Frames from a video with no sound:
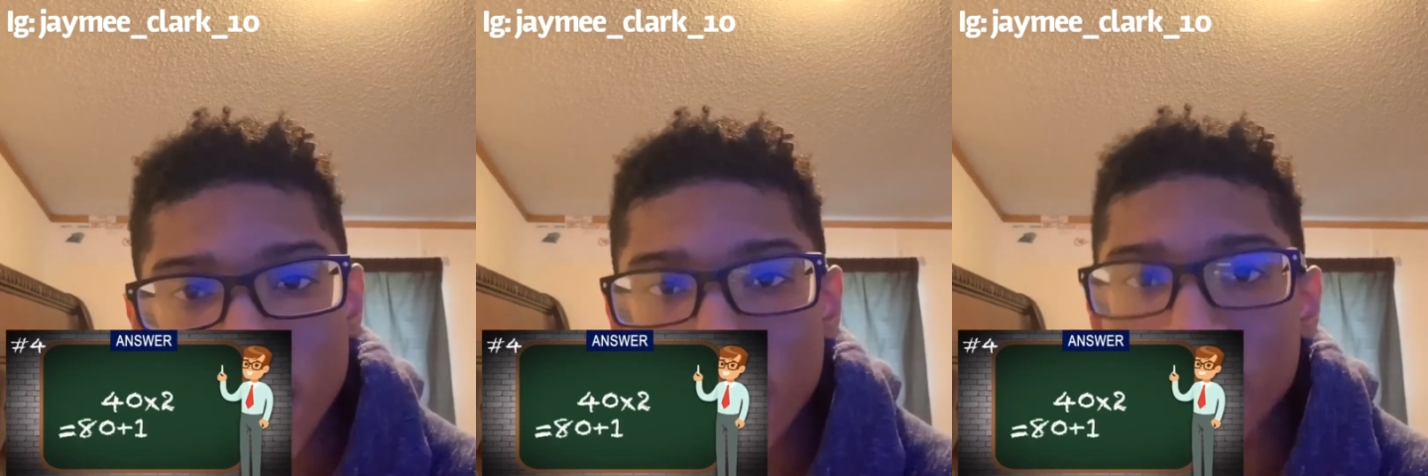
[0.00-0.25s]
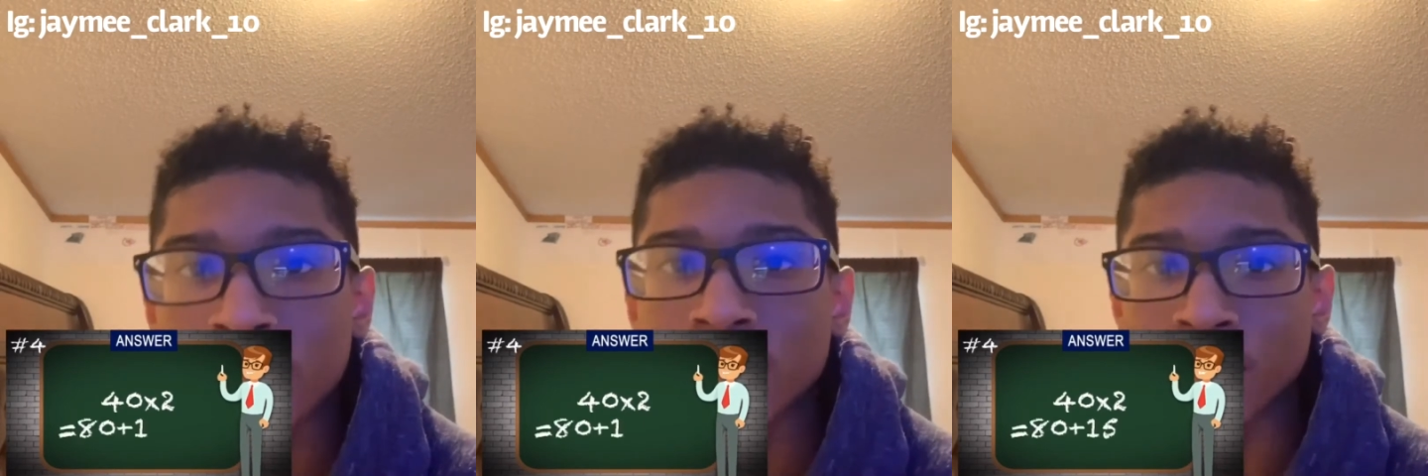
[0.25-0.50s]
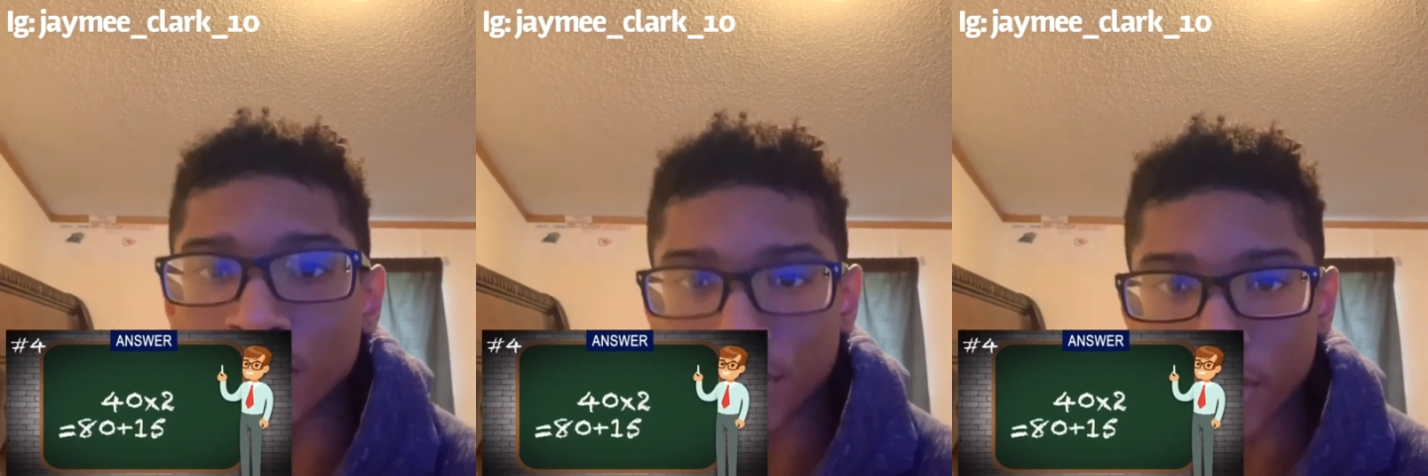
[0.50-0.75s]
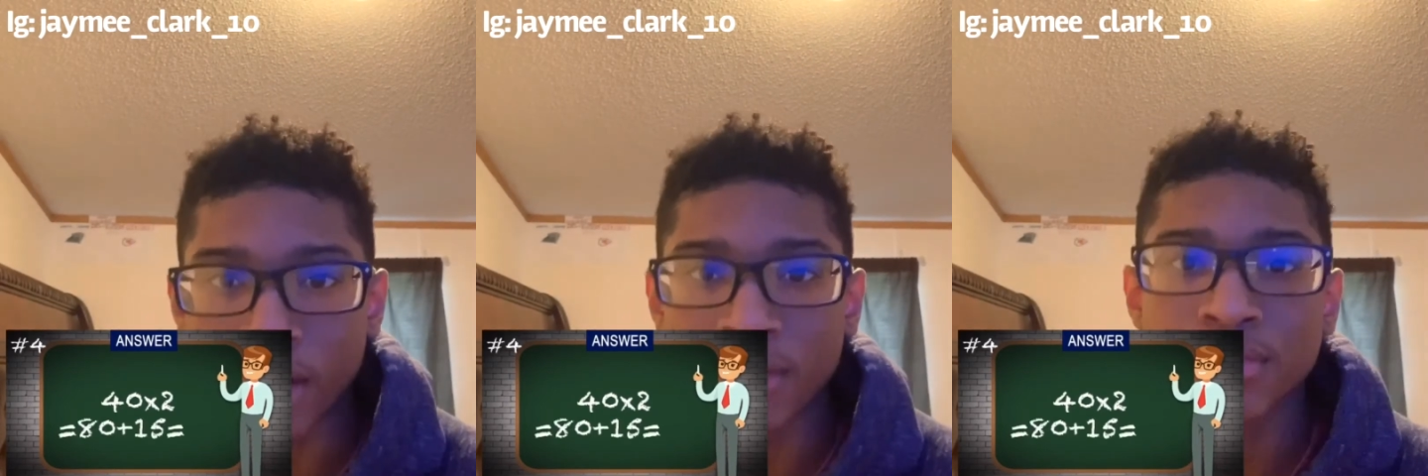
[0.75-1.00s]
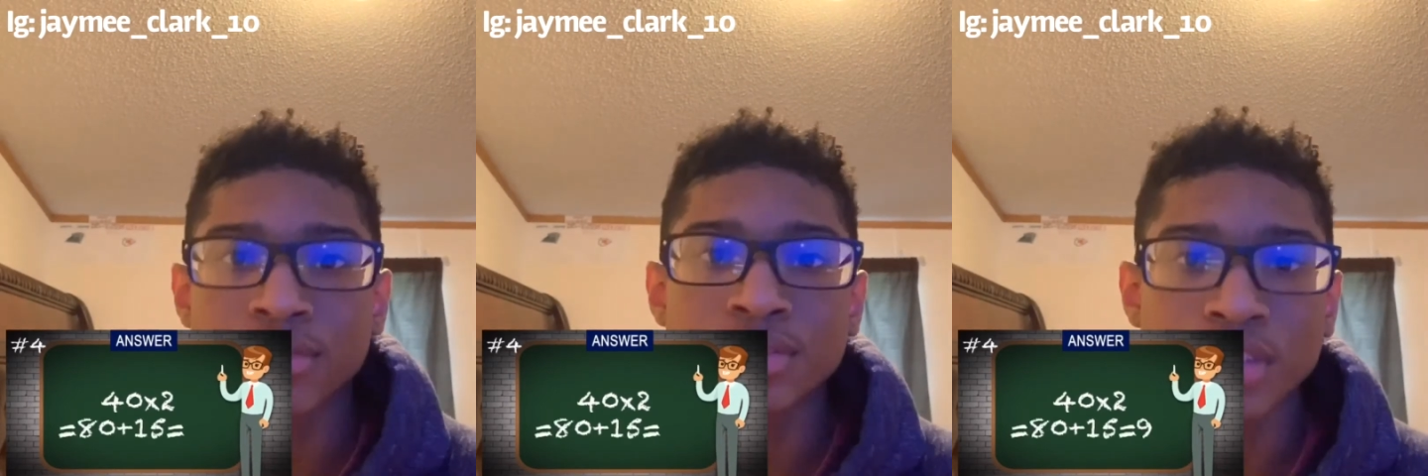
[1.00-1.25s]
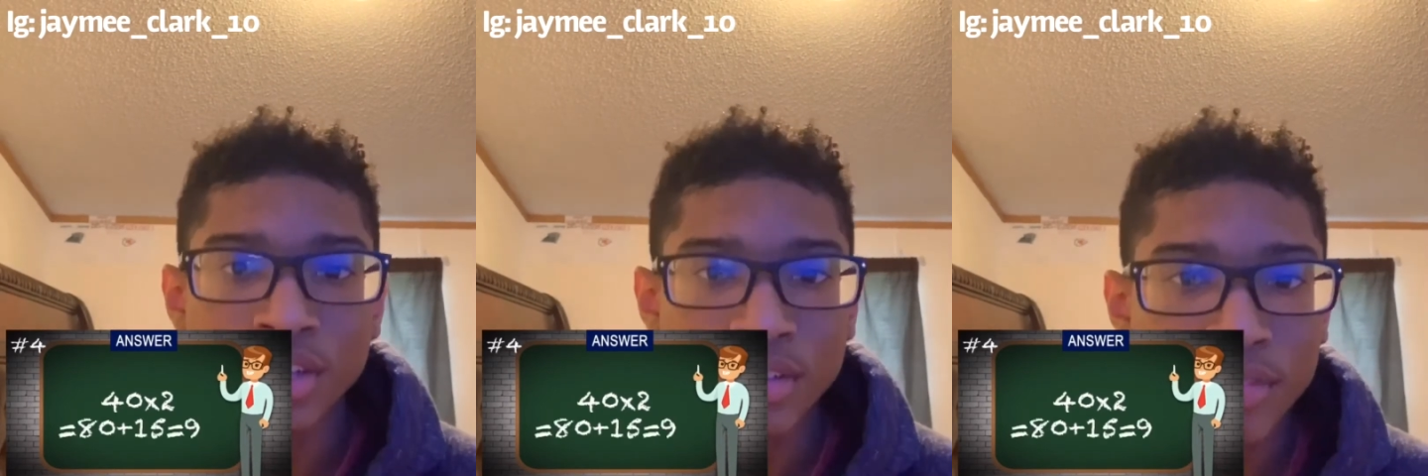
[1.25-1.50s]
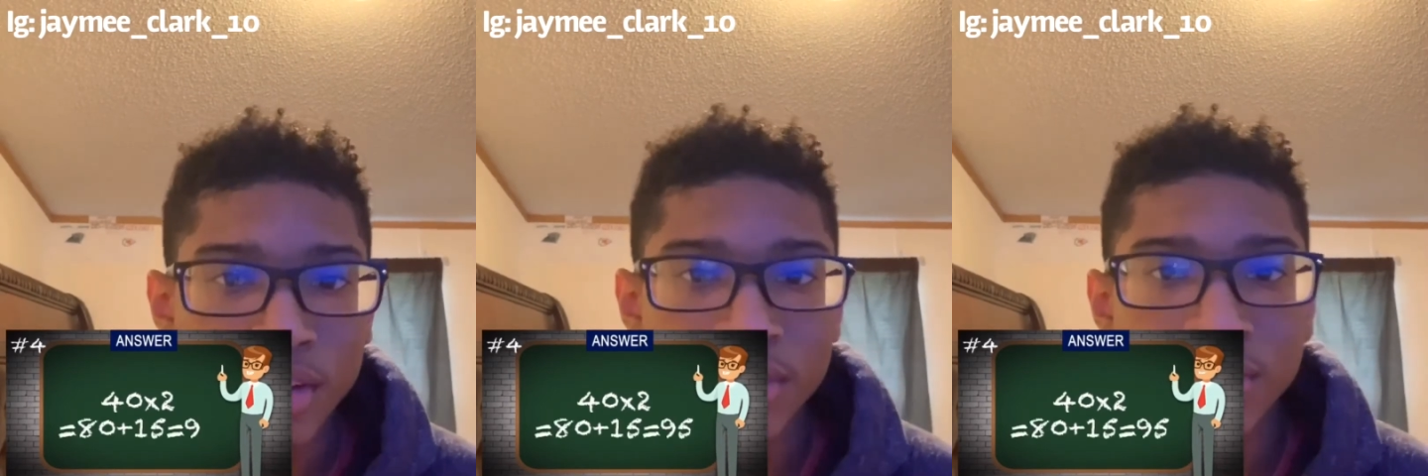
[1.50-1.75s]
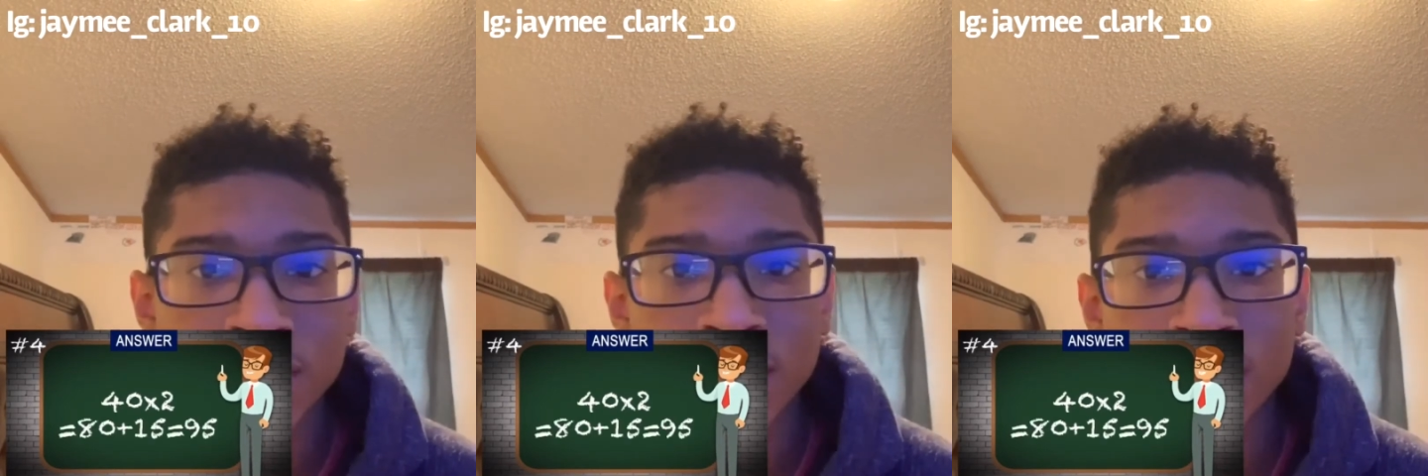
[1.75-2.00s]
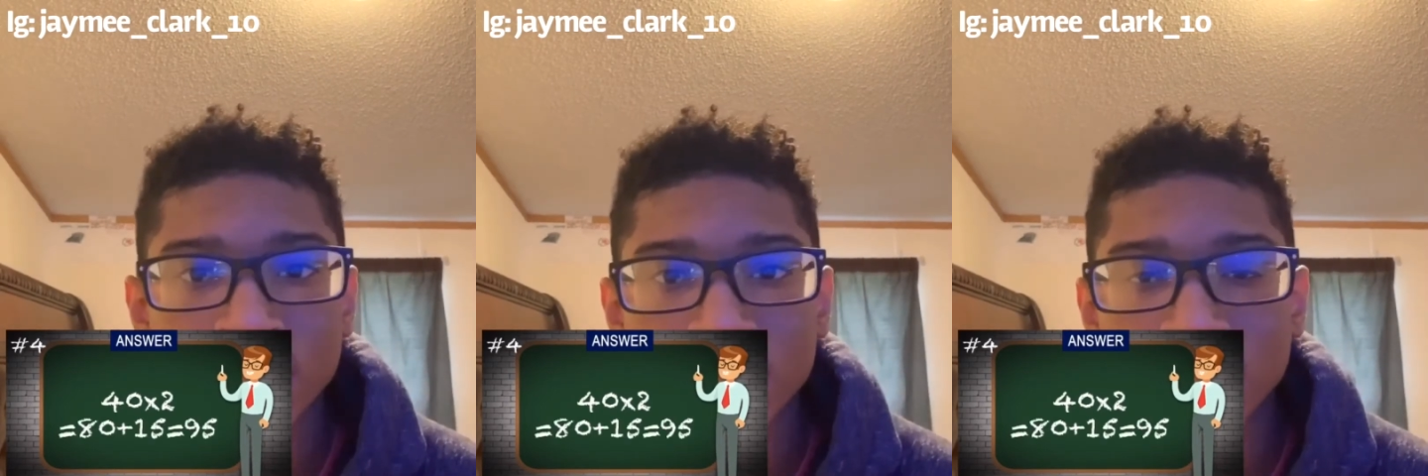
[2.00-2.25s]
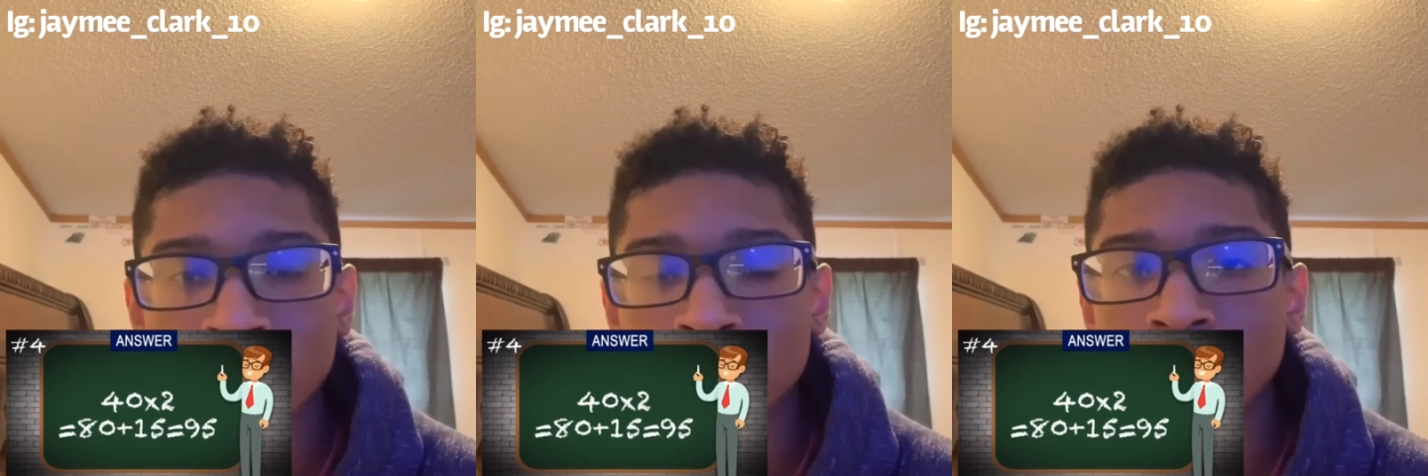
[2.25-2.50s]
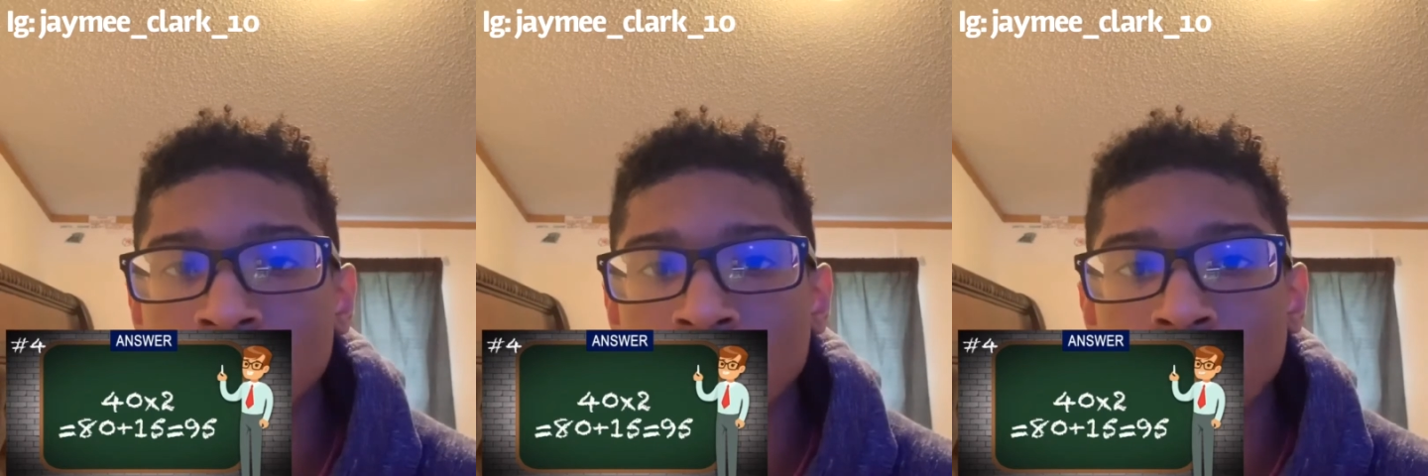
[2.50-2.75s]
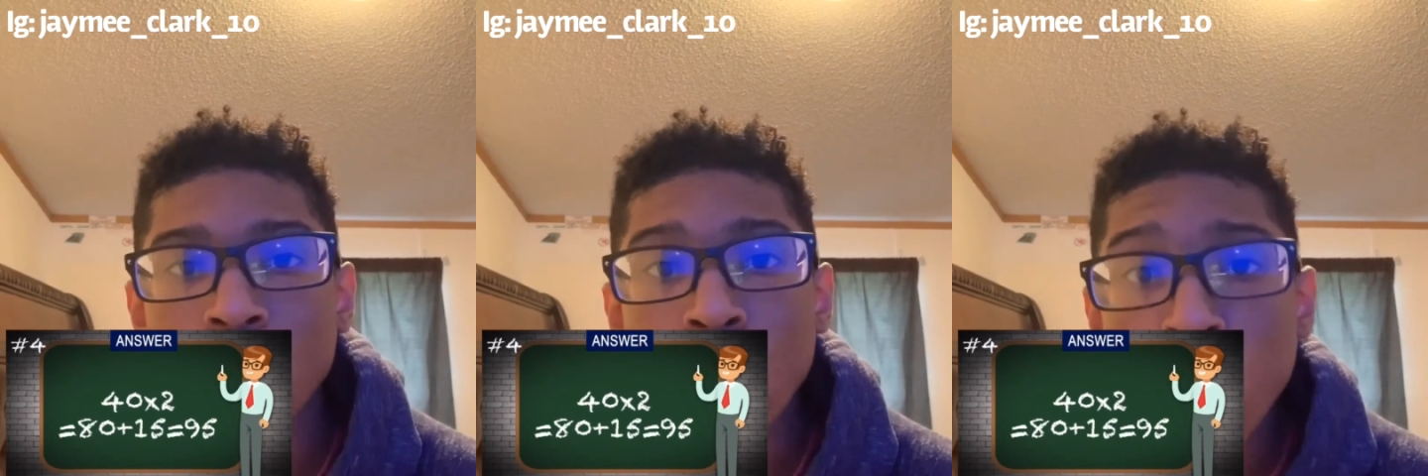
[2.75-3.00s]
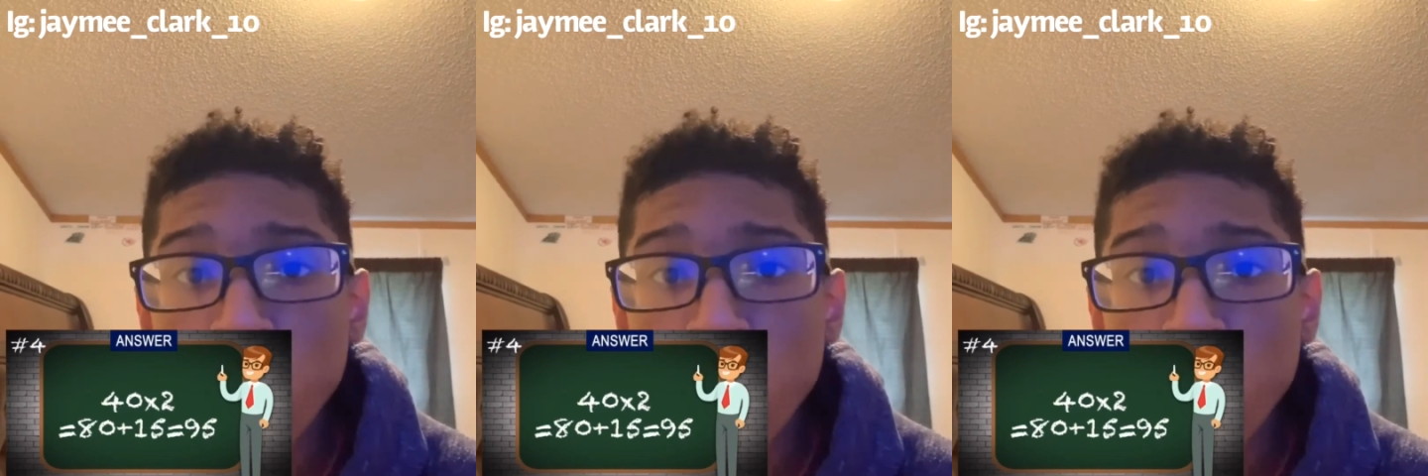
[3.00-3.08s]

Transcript: 80 plus 15 is 95.